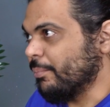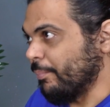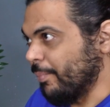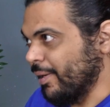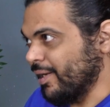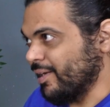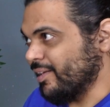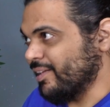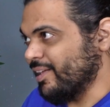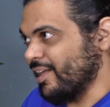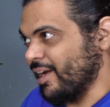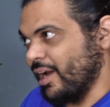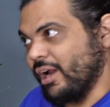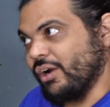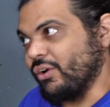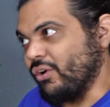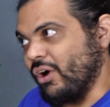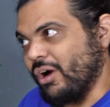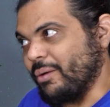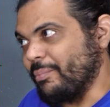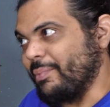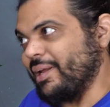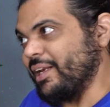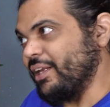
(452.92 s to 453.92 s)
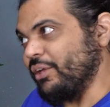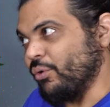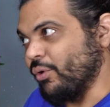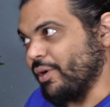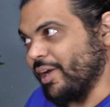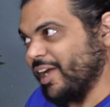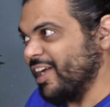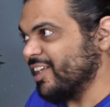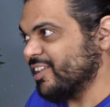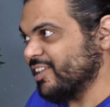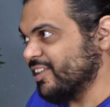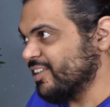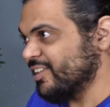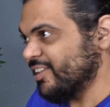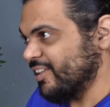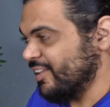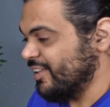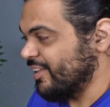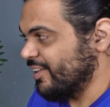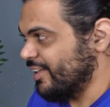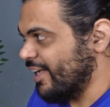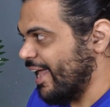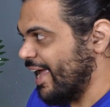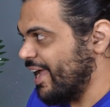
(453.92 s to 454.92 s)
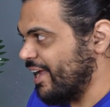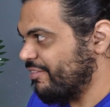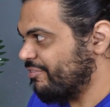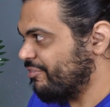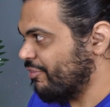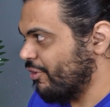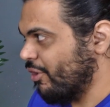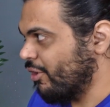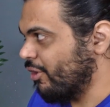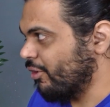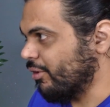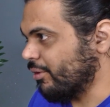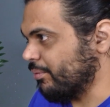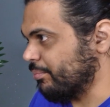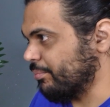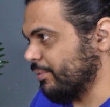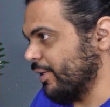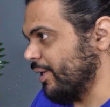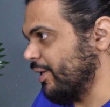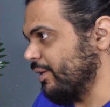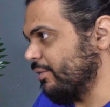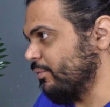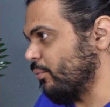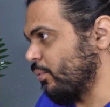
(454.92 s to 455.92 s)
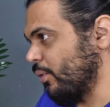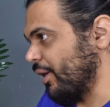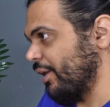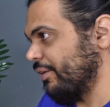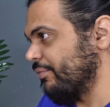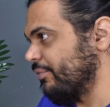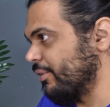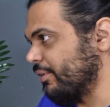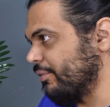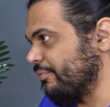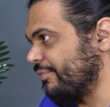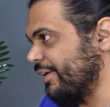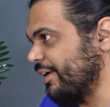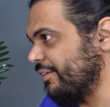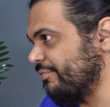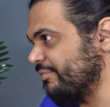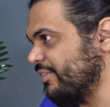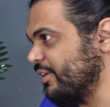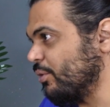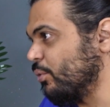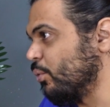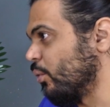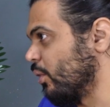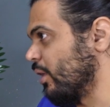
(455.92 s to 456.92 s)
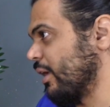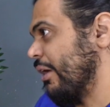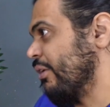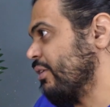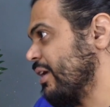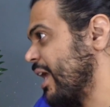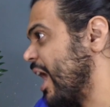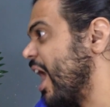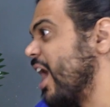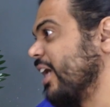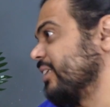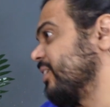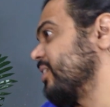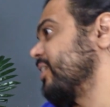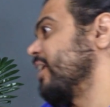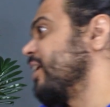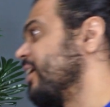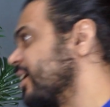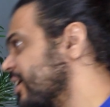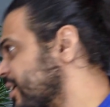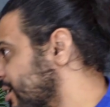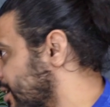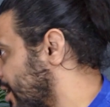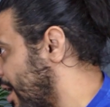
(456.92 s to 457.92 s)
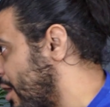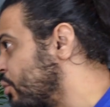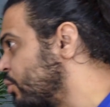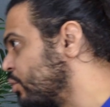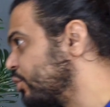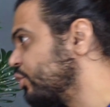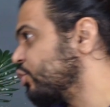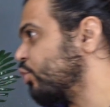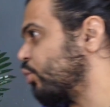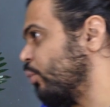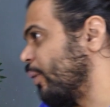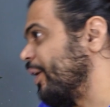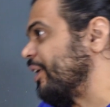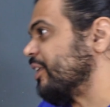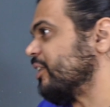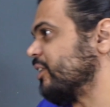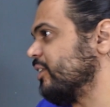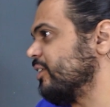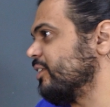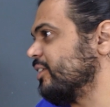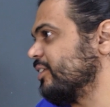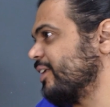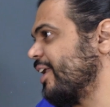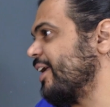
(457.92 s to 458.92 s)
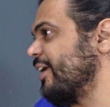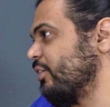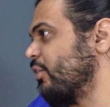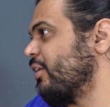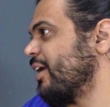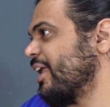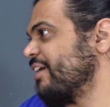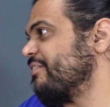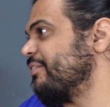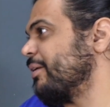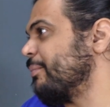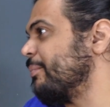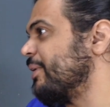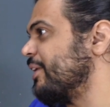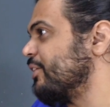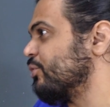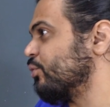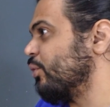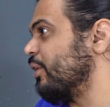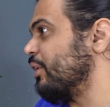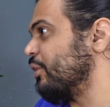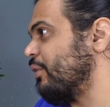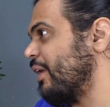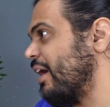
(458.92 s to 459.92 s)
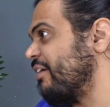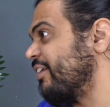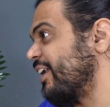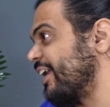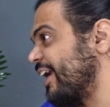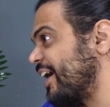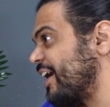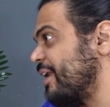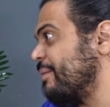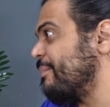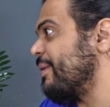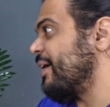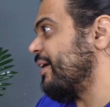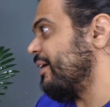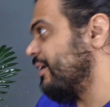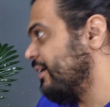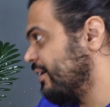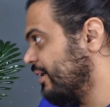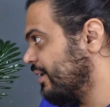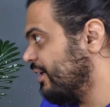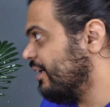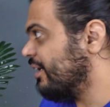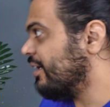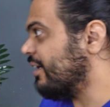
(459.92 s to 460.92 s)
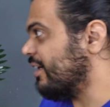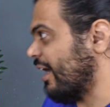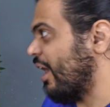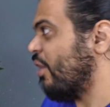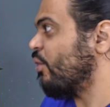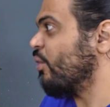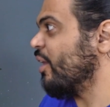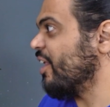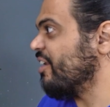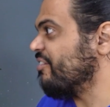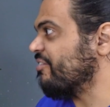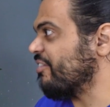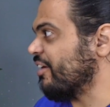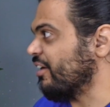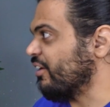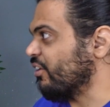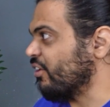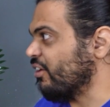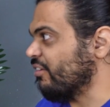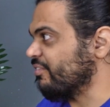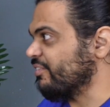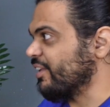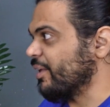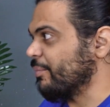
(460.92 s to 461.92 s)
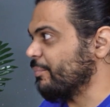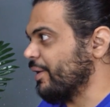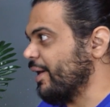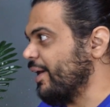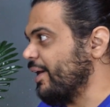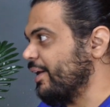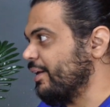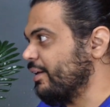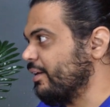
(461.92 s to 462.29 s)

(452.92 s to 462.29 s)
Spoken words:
But there are not many occasions in life or in whatever where we go around asking crowds questions. Like, not everybody is going to have a ready-made crowd in front of them, right?